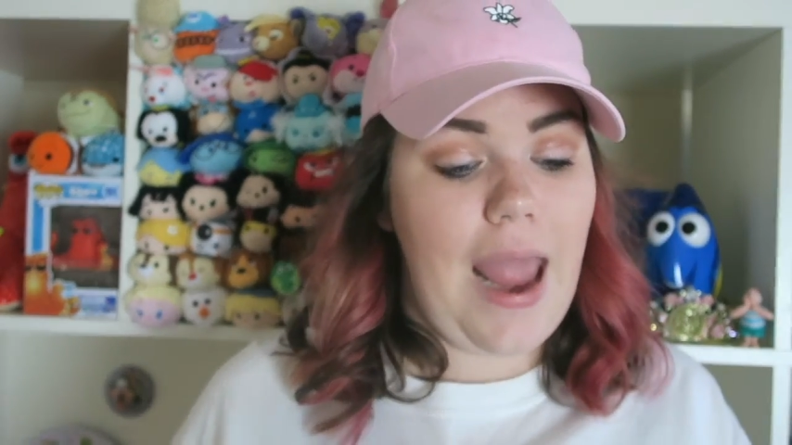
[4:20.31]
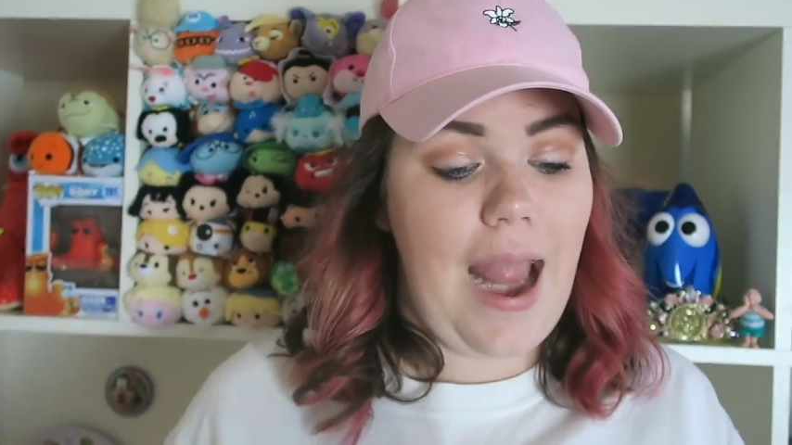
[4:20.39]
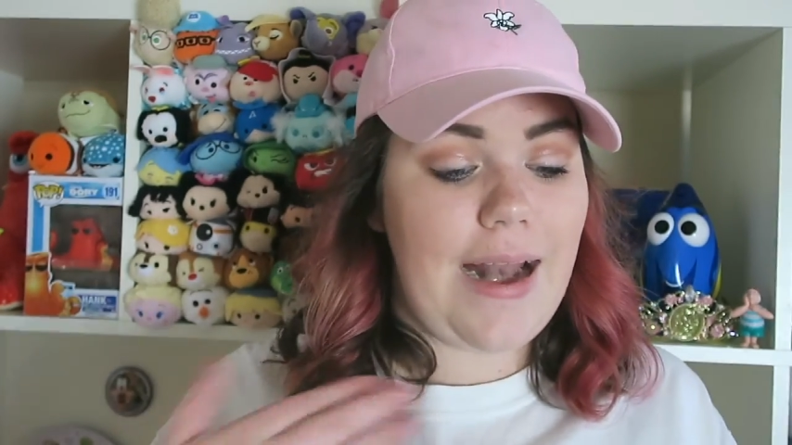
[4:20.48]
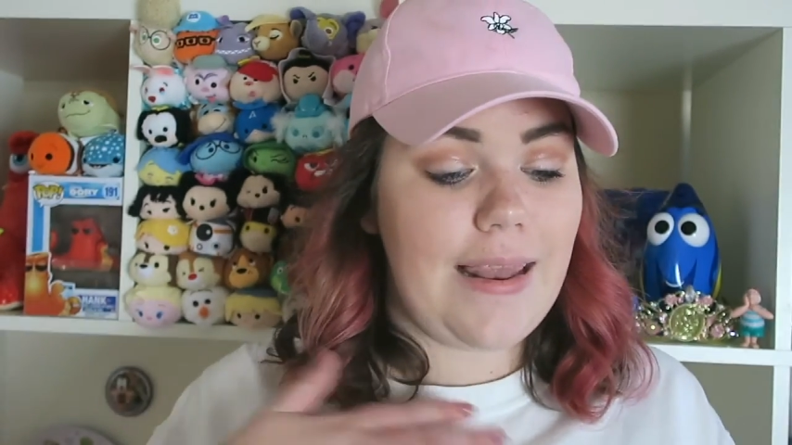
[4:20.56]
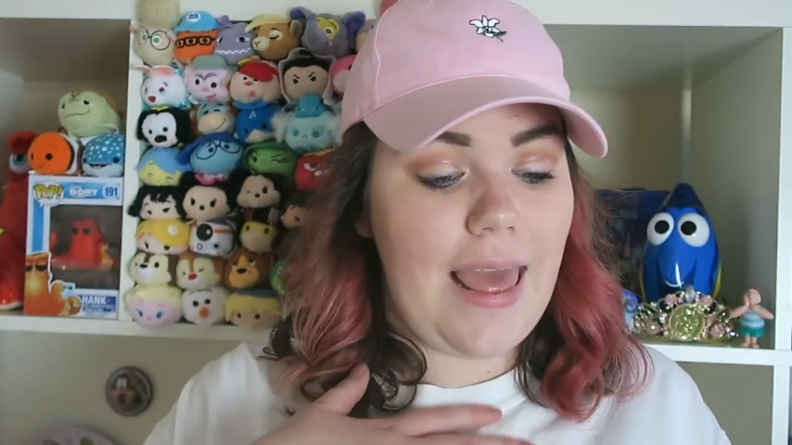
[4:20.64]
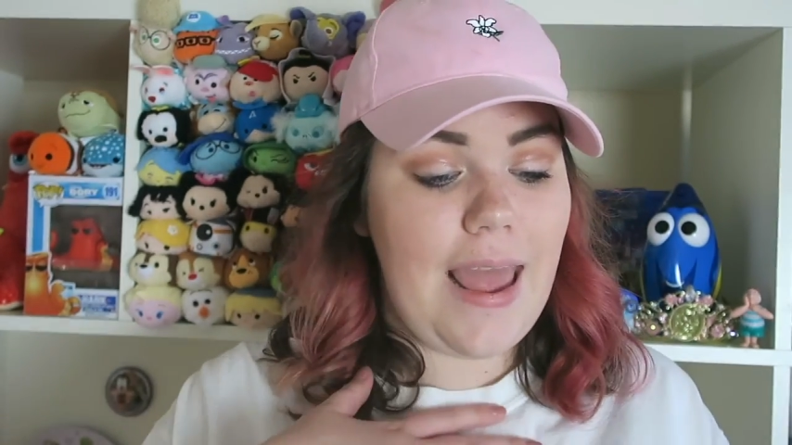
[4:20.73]

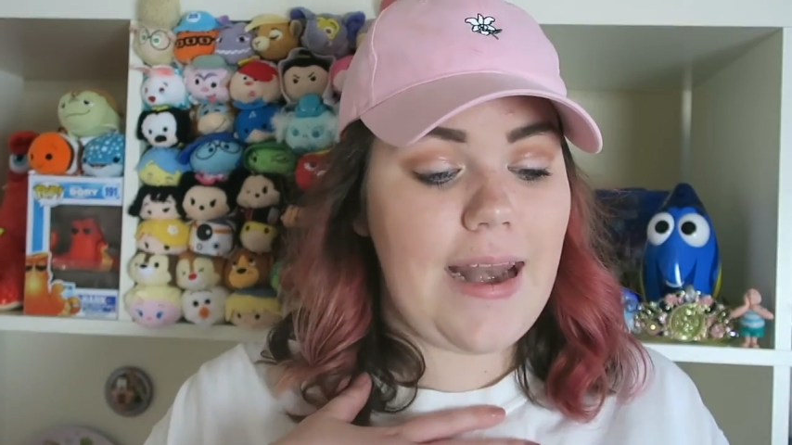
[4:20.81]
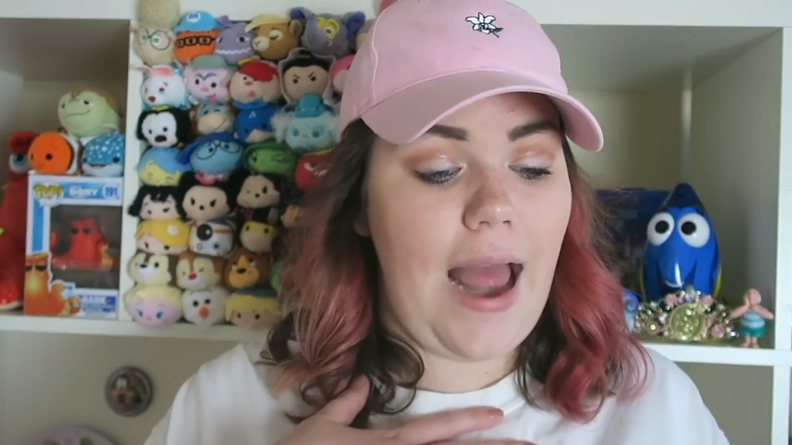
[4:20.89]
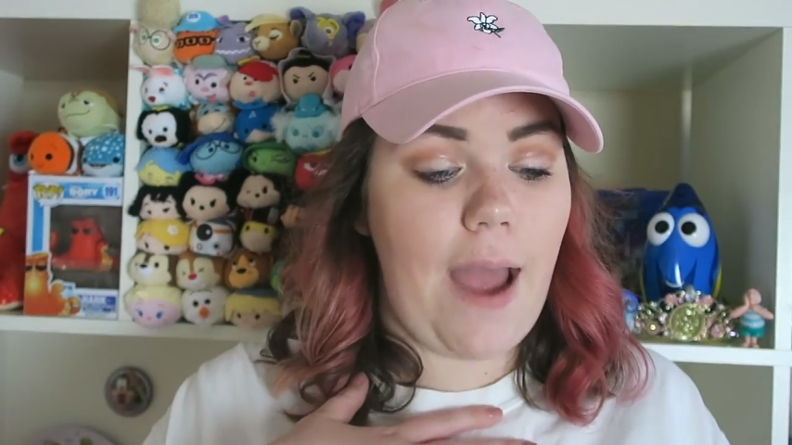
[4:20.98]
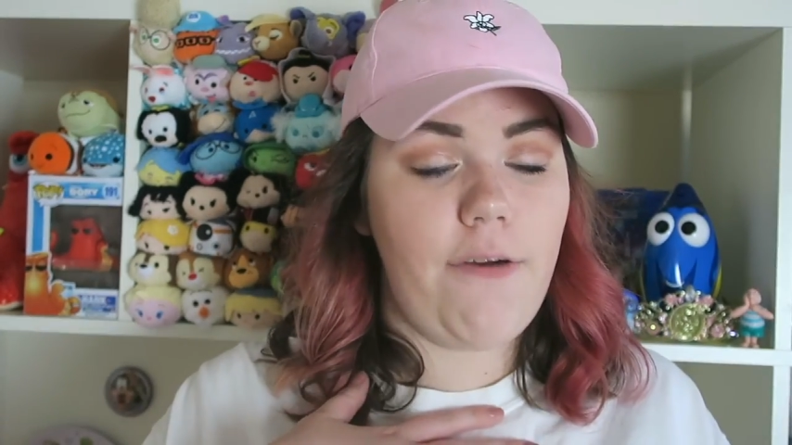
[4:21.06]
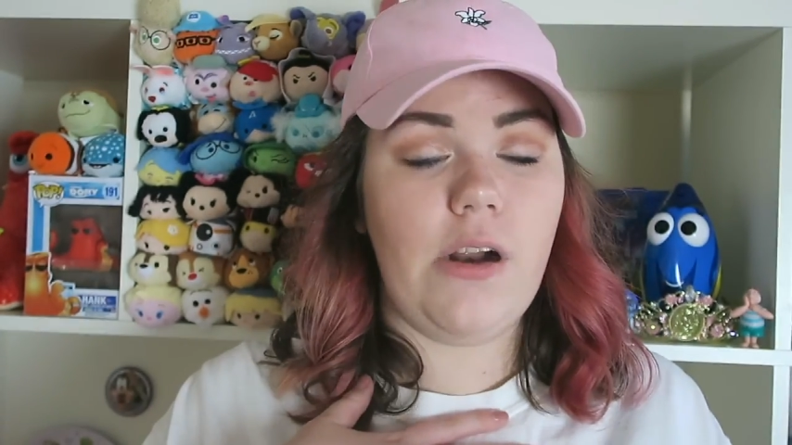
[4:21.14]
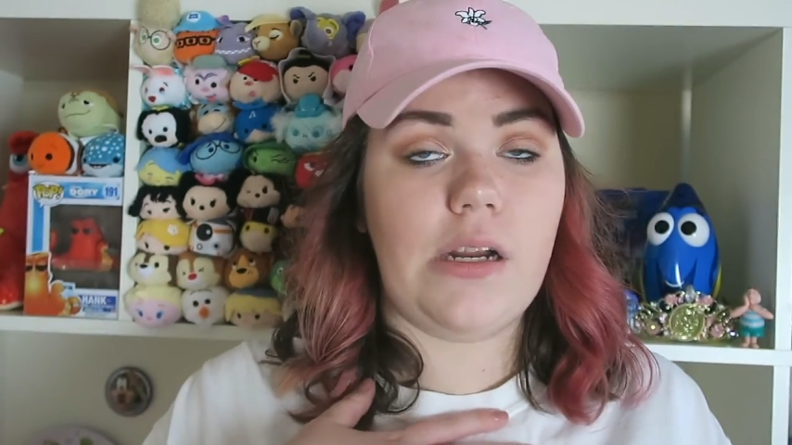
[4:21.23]
And then
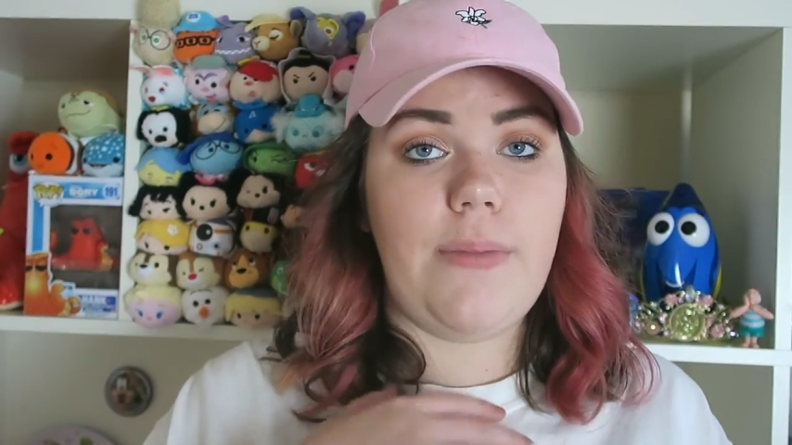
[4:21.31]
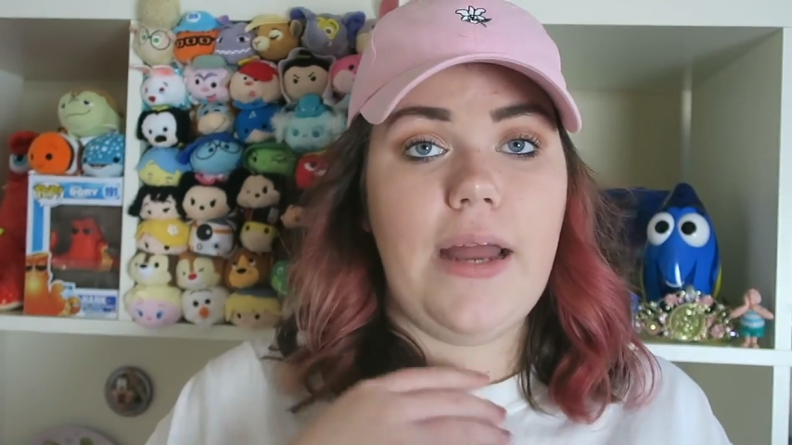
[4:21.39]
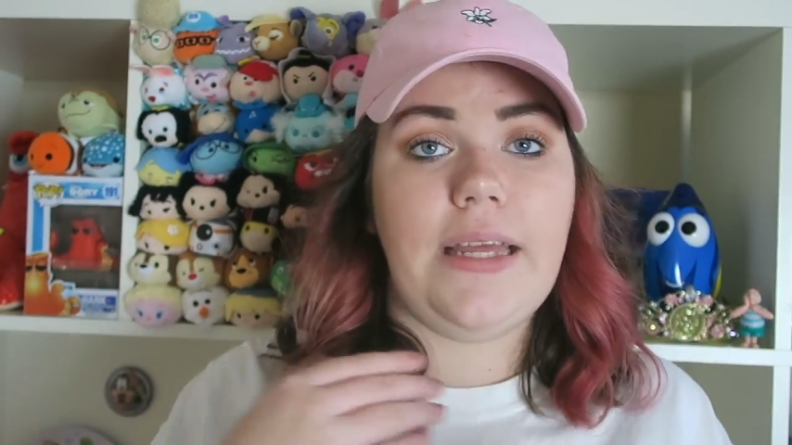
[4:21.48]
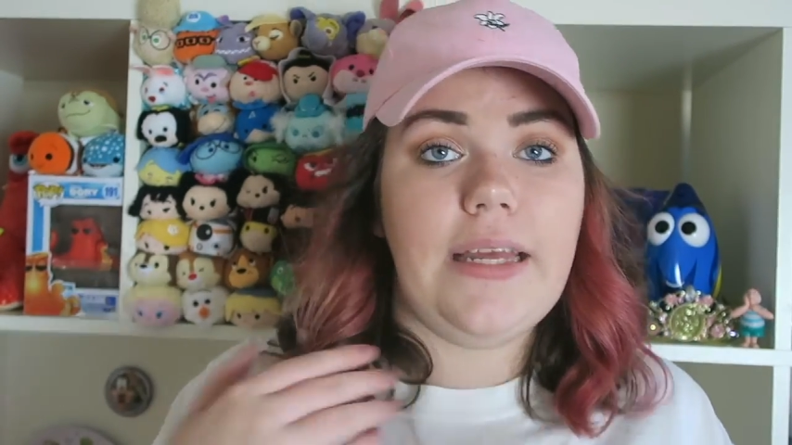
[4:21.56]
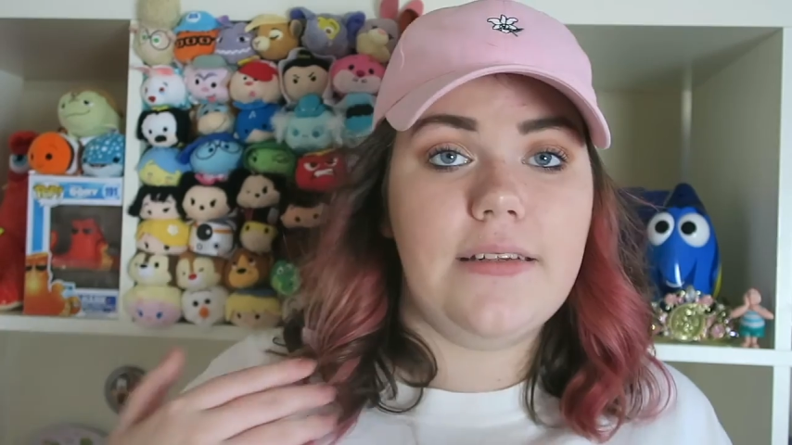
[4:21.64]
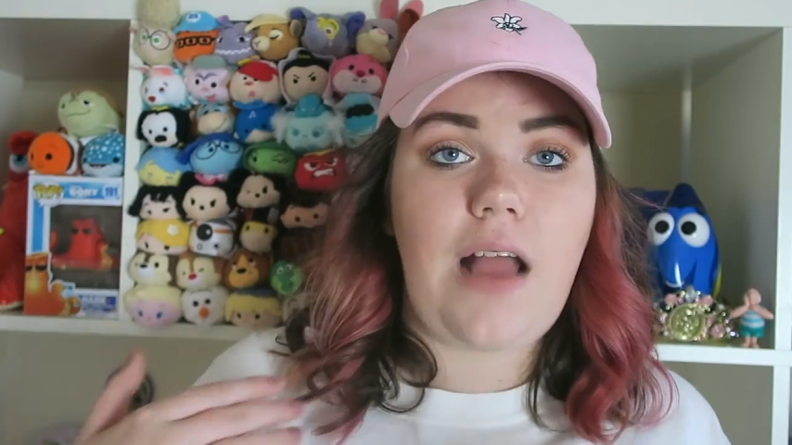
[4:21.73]
I would
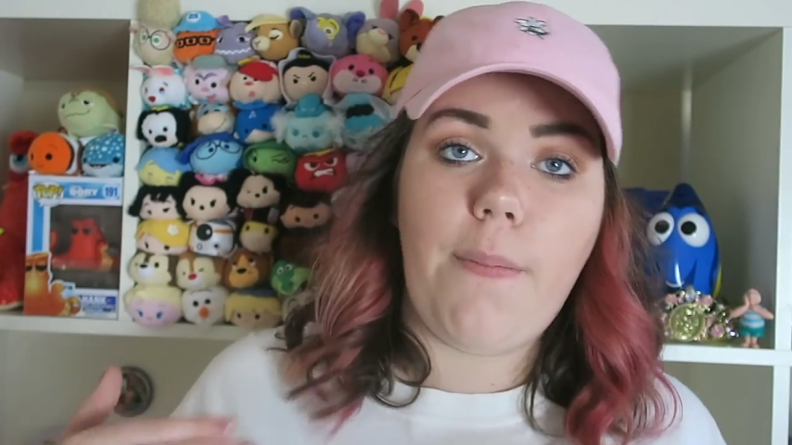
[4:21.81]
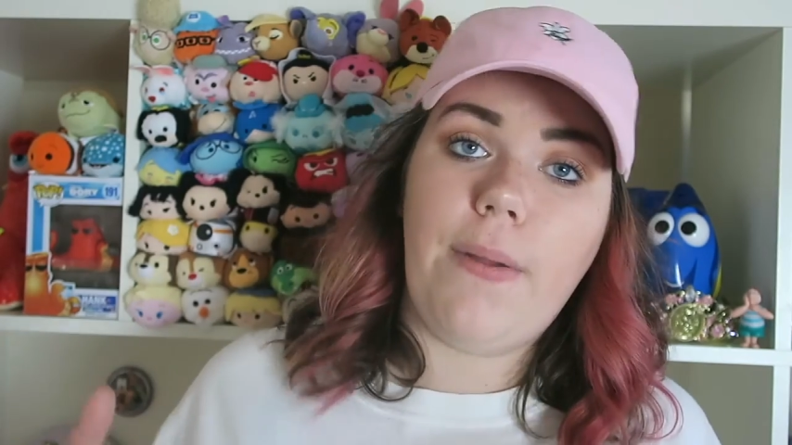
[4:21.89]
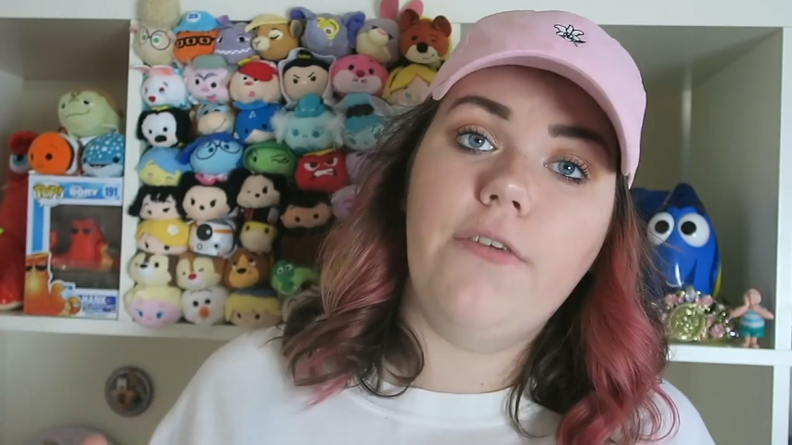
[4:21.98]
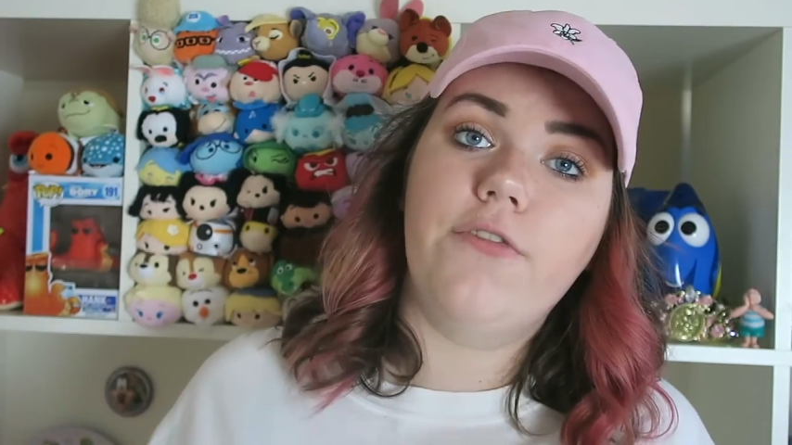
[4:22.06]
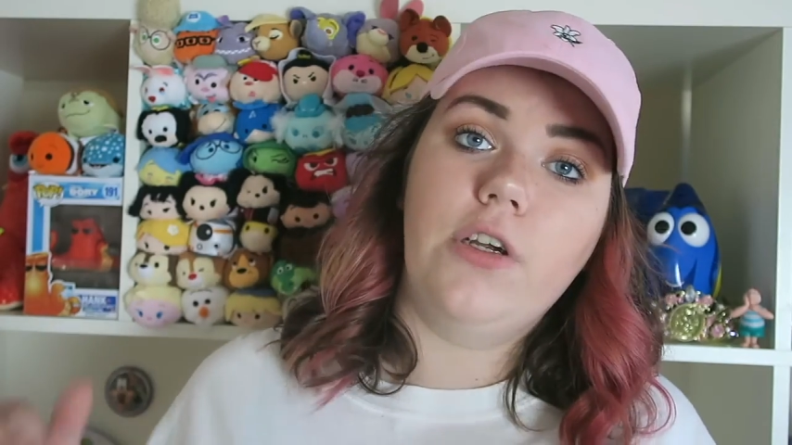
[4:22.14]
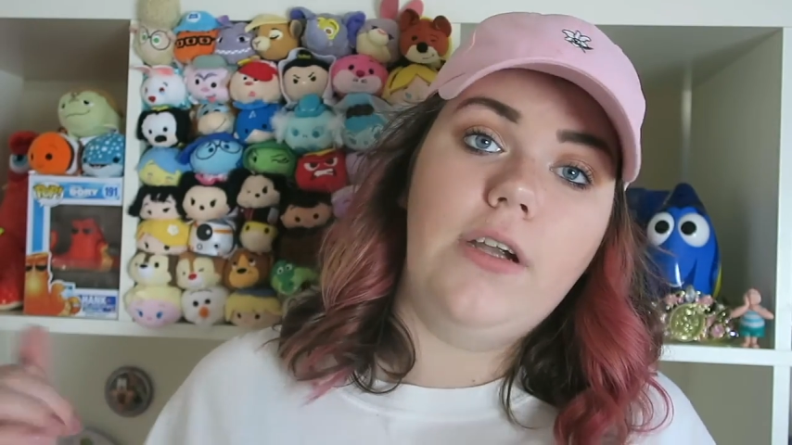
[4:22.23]
recommend
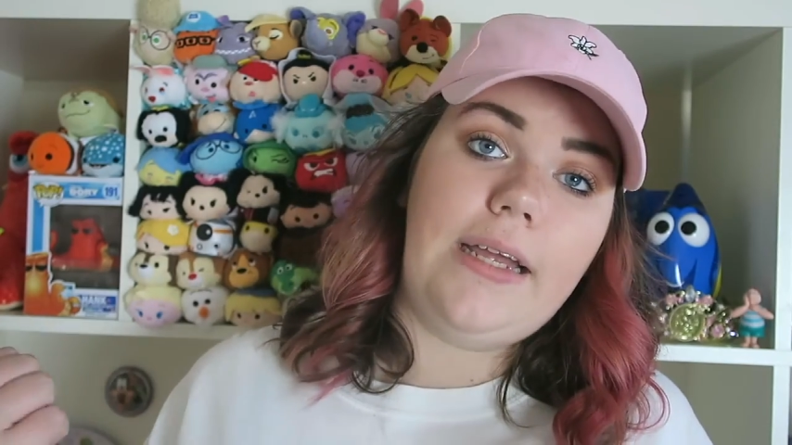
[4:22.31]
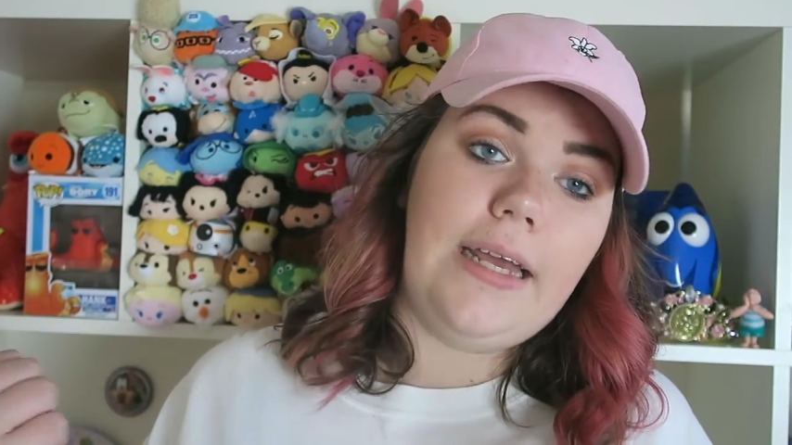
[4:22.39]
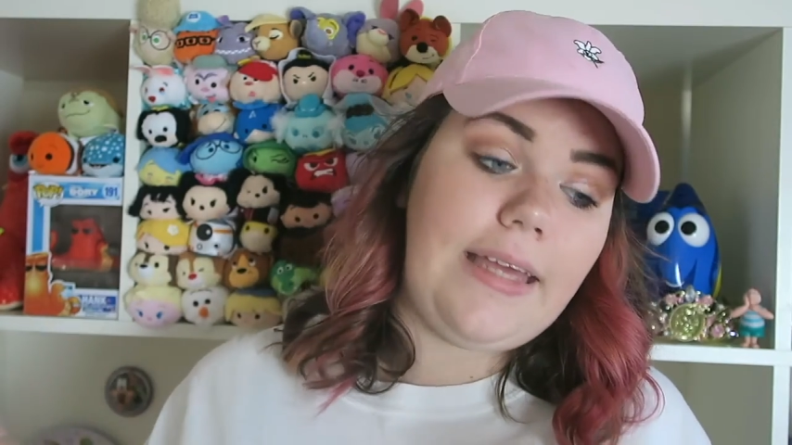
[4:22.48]
stopping for like